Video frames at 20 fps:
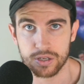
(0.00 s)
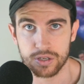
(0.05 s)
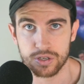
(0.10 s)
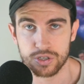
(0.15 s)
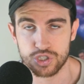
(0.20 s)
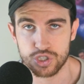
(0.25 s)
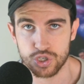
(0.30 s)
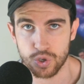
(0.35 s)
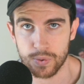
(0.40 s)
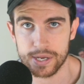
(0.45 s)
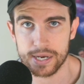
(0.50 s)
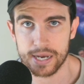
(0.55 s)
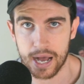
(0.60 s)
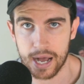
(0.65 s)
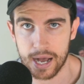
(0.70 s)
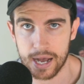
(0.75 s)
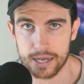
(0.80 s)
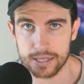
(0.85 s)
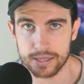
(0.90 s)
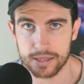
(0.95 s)
doing
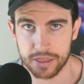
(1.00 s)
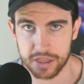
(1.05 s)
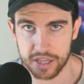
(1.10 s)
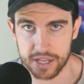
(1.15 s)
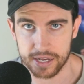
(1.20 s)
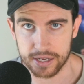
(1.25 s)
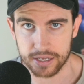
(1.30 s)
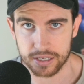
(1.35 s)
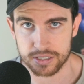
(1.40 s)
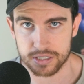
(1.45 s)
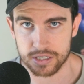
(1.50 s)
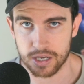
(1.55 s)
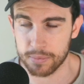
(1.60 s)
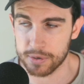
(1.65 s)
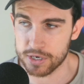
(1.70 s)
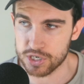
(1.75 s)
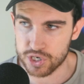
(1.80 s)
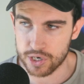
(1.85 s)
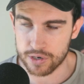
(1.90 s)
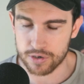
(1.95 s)
hard things. I'm going to
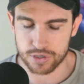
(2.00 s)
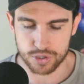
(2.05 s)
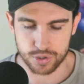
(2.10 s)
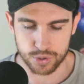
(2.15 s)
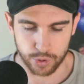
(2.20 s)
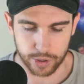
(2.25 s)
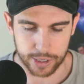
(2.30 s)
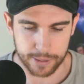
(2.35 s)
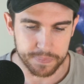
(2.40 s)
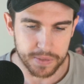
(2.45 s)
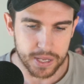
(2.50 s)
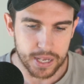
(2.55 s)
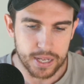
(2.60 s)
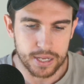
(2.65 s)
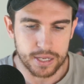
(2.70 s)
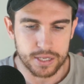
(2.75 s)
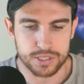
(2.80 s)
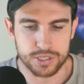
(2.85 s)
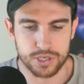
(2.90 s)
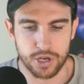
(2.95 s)
share a story.
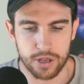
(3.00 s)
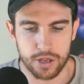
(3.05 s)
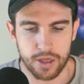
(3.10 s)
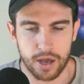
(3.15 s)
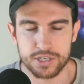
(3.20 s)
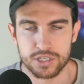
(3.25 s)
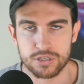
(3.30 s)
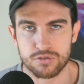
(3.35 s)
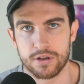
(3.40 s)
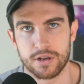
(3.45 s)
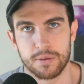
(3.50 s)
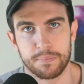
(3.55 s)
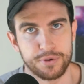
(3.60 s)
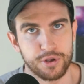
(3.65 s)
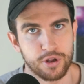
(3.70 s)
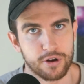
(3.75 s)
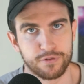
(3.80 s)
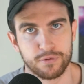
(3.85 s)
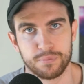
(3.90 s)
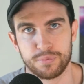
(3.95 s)
So I just read a
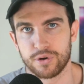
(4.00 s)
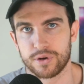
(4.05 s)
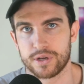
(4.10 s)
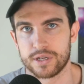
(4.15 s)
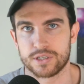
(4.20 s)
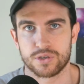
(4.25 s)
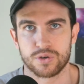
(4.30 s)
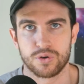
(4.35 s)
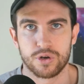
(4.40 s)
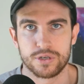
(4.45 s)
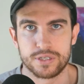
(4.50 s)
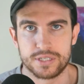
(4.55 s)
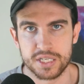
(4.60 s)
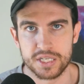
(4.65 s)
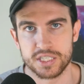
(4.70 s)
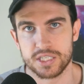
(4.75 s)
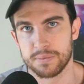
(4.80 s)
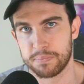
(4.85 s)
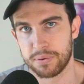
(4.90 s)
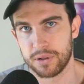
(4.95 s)
beautiful book. It's called
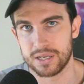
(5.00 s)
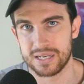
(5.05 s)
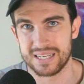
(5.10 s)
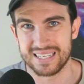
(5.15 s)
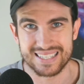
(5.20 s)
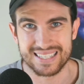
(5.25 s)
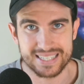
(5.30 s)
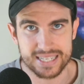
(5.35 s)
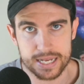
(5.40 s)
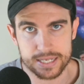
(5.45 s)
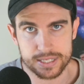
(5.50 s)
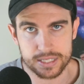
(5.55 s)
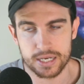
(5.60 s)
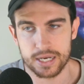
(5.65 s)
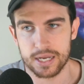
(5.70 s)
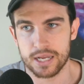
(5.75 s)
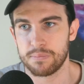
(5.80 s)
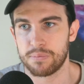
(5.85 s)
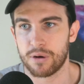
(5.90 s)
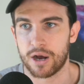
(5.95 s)
Discipline is
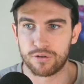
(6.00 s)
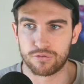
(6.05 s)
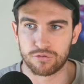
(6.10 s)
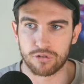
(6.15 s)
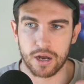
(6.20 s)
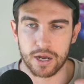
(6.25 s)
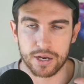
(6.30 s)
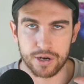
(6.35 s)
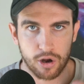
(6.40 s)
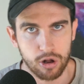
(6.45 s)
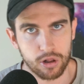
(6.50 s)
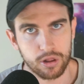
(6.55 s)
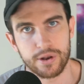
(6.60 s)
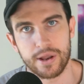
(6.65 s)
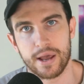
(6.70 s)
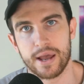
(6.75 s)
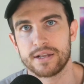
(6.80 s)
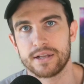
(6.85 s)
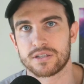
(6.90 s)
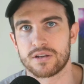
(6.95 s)
Destiny by Ryan
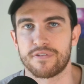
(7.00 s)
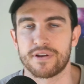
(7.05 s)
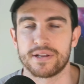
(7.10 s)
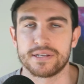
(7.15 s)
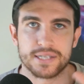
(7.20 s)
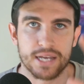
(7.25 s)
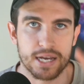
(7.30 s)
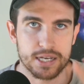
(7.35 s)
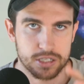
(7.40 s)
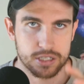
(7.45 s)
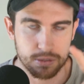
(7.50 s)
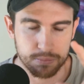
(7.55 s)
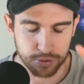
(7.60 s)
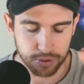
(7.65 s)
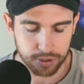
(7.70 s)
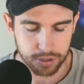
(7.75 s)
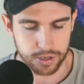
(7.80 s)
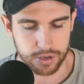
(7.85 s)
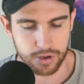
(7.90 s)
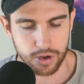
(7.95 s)
Holiday. It's a fantastic
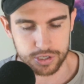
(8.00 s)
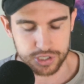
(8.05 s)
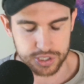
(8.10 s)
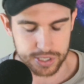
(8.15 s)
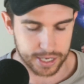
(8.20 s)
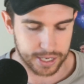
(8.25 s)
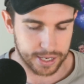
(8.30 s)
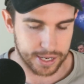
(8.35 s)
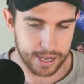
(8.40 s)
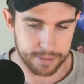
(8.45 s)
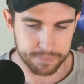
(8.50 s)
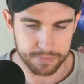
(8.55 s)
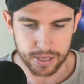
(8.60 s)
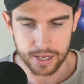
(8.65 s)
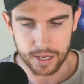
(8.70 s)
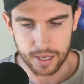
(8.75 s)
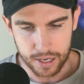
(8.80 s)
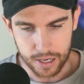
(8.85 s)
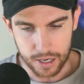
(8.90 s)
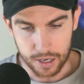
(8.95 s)
book. Go check it out.
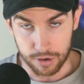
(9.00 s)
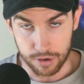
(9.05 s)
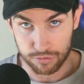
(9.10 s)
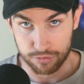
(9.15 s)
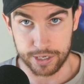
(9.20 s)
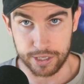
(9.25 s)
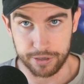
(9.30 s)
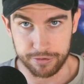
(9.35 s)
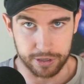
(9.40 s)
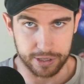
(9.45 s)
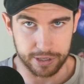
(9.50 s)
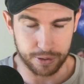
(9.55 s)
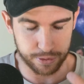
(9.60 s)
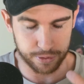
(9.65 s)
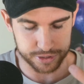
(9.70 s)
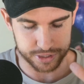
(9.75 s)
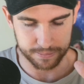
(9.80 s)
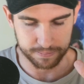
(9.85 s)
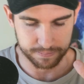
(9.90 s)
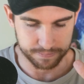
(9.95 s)
Really, really
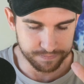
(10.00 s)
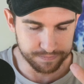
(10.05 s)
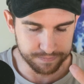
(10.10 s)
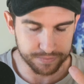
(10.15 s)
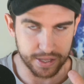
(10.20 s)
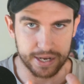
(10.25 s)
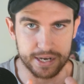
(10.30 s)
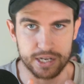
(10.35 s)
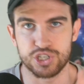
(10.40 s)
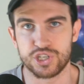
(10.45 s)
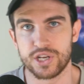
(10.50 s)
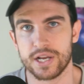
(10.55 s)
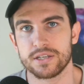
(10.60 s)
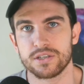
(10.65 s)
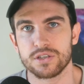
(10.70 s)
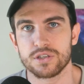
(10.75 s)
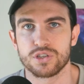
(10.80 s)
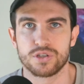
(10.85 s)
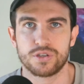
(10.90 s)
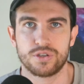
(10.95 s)
awesome. And he shares a
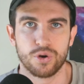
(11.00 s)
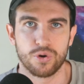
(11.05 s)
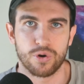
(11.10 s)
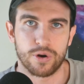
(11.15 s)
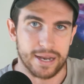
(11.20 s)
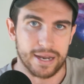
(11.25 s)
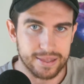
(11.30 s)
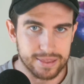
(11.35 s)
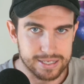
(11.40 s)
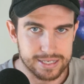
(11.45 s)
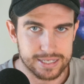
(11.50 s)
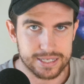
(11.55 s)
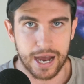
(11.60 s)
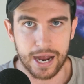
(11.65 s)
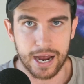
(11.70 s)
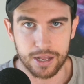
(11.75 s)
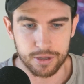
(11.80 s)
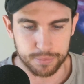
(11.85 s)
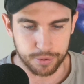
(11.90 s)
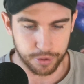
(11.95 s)
story at the start
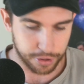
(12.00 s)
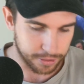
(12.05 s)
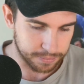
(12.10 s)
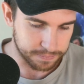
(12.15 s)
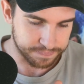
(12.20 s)
of the book